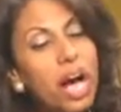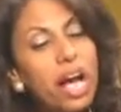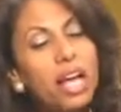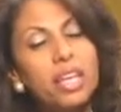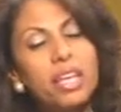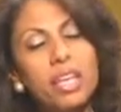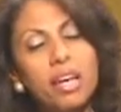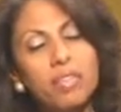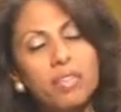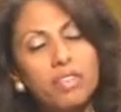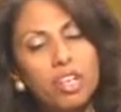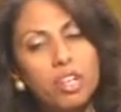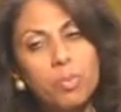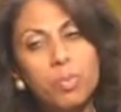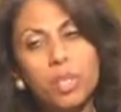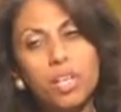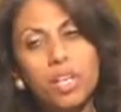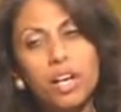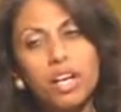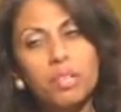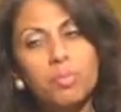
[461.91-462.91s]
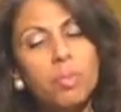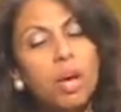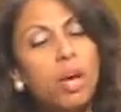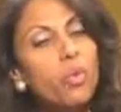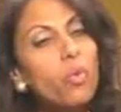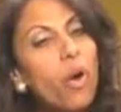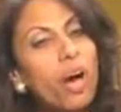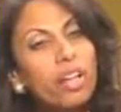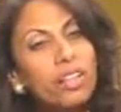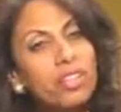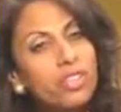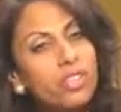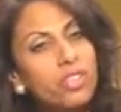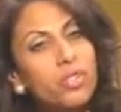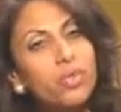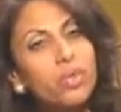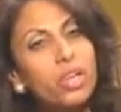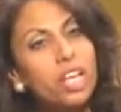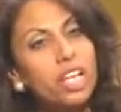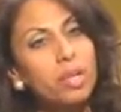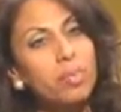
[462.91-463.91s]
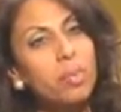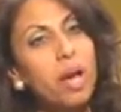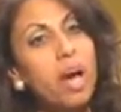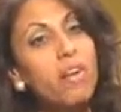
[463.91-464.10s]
I never, beyond my wildest dream,